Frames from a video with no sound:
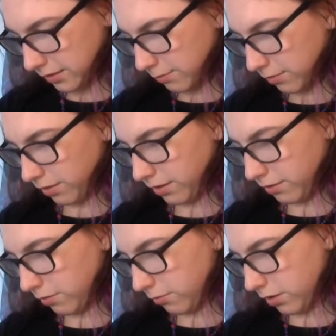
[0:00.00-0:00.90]
But I think
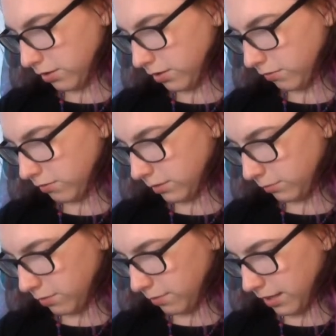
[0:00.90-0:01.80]
what I'm gonna do is I'm
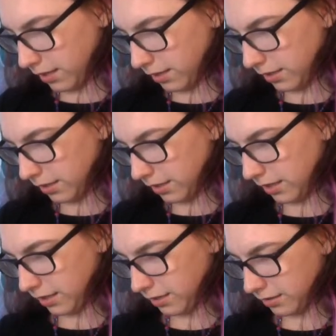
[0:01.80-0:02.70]
gonna make a...